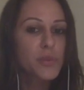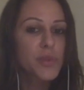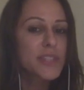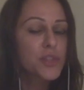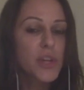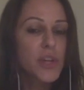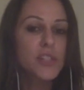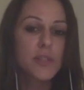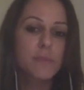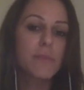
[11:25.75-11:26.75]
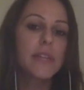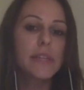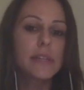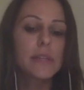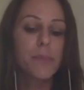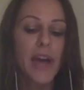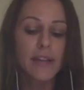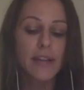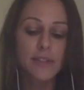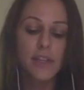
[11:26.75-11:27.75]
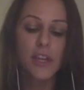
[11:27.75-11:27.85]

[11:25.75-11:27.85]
with situations mainly in the past.